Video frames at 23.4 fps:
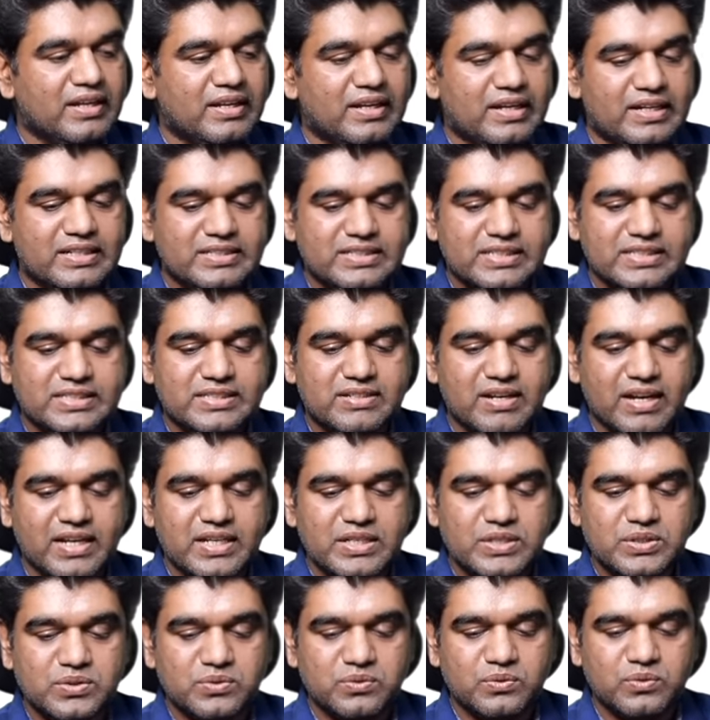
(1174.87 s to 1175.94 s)
let us just try
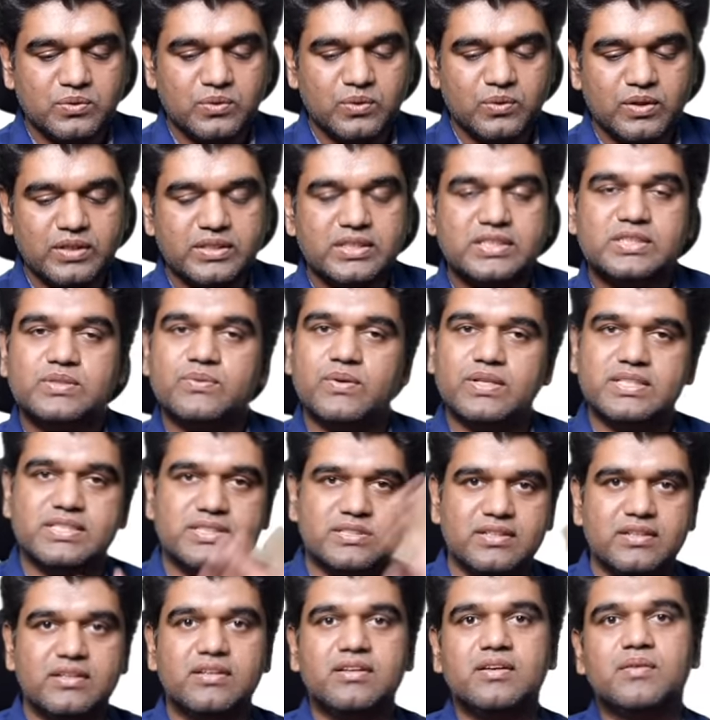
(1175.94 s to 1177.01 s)
to look at this
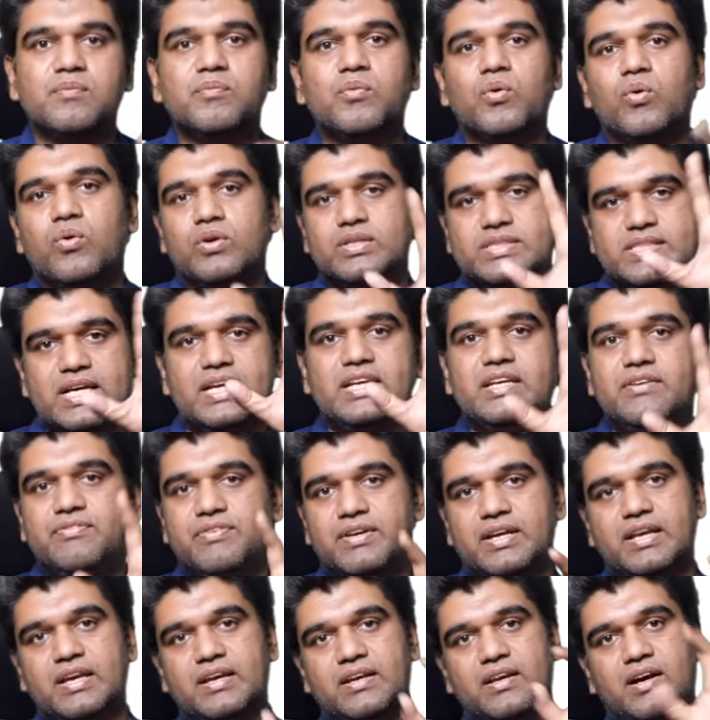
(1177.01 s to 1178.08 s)
question more
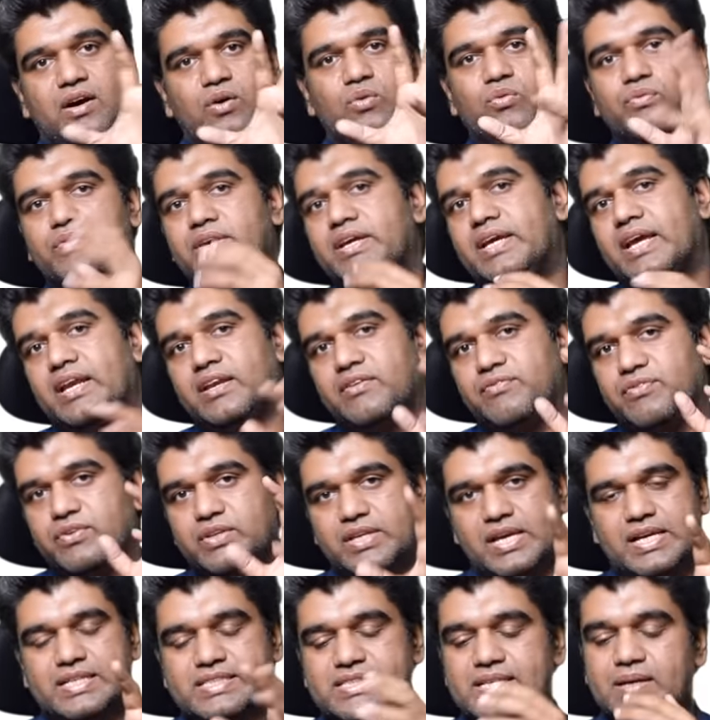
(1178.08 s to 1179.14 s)
scientifically and how we get it for
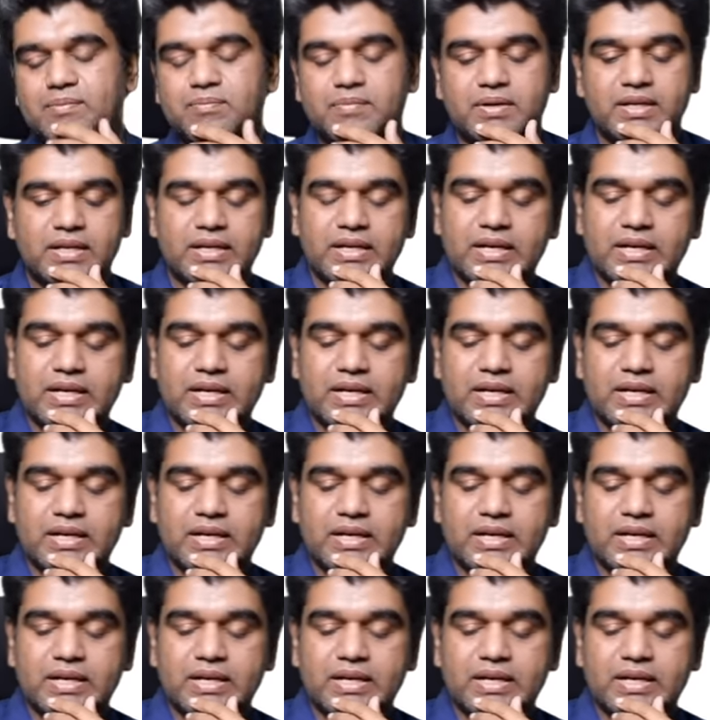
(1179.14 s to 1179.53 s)
the exam